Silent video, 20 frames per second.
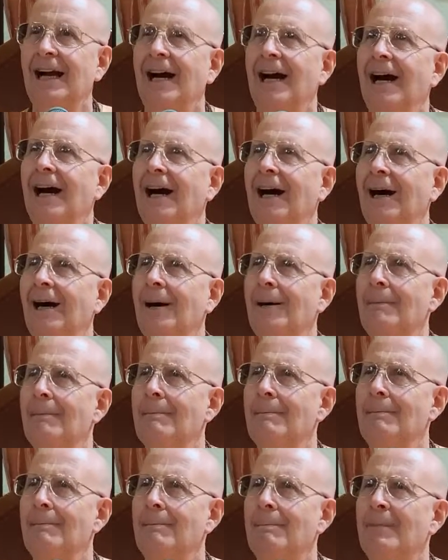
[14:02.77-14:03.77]

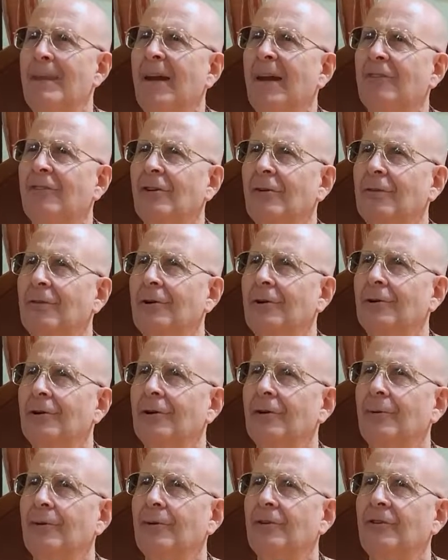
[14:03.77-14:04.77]
So
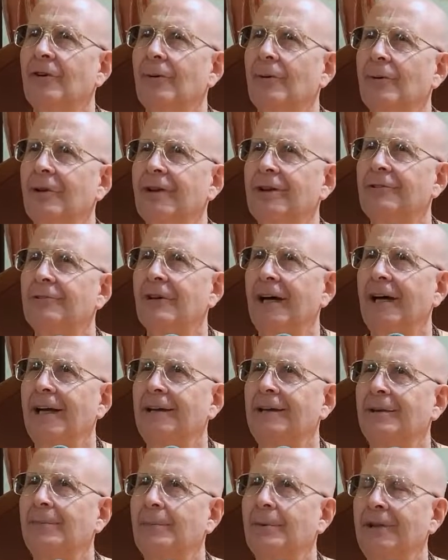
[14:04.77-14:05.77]
Vidura was only trying
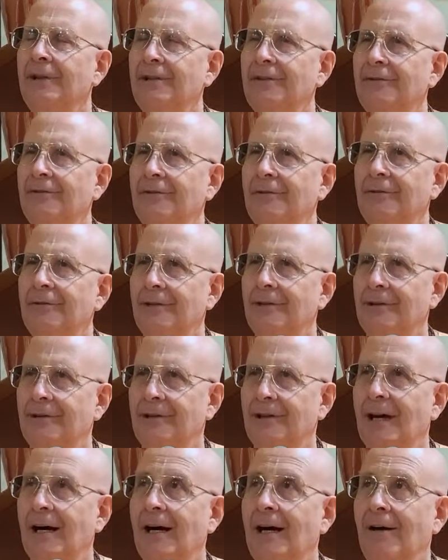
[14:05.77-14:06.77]
to preach to
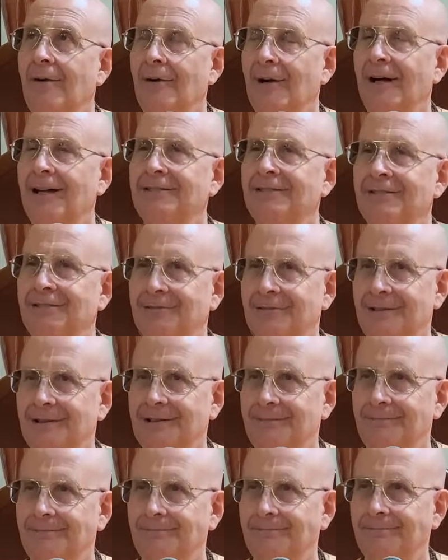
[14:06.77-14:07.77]

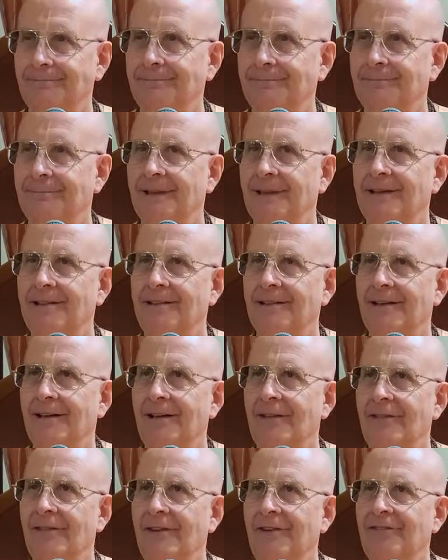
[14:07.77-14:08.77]
Dhritarashtra,
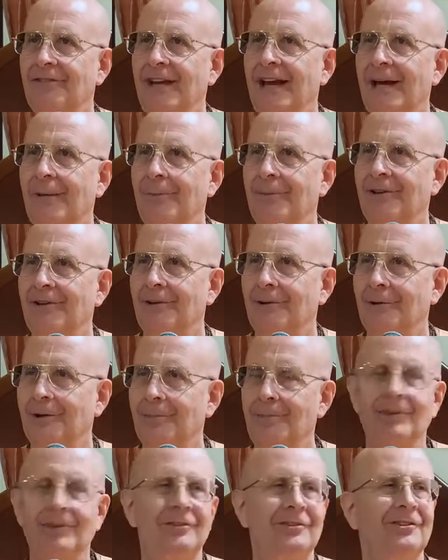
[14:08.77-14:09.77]
but this happened to him.
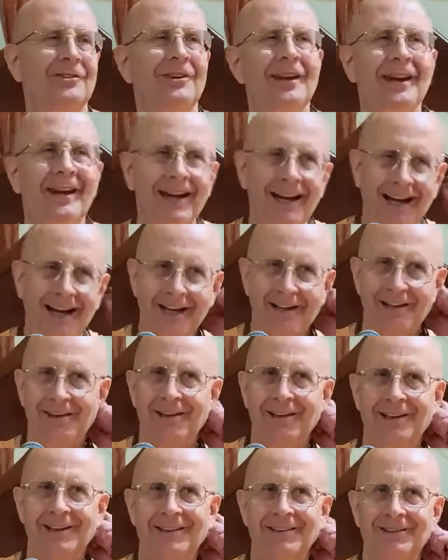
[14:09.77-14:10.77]
This, I
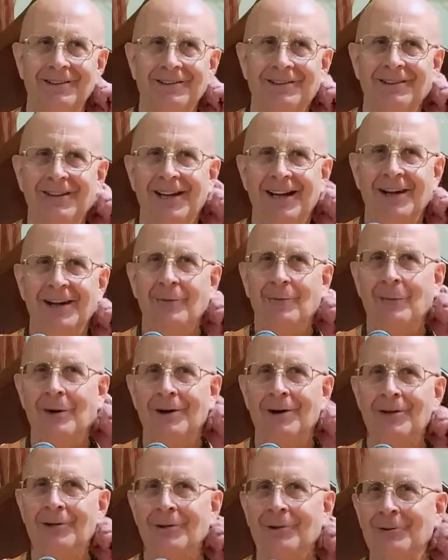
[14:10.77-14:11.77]
think, is
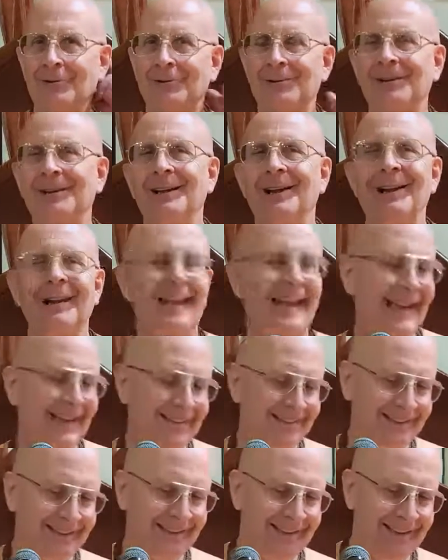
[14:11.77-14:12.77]
one of those
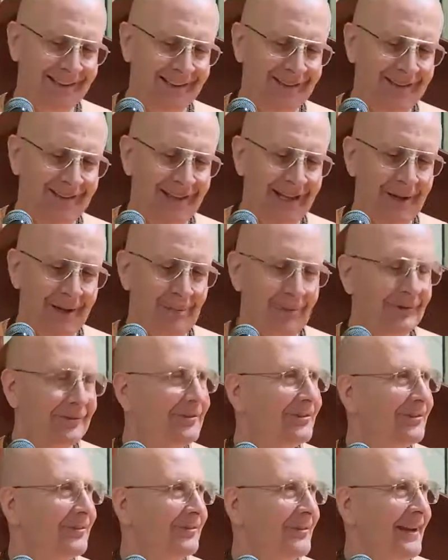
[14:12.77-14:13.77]
classic
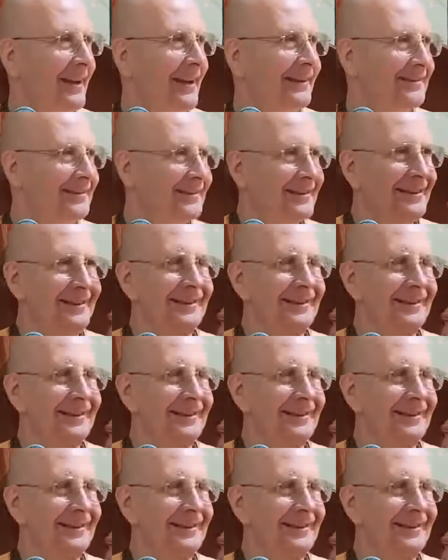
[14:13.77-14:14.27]
examples of that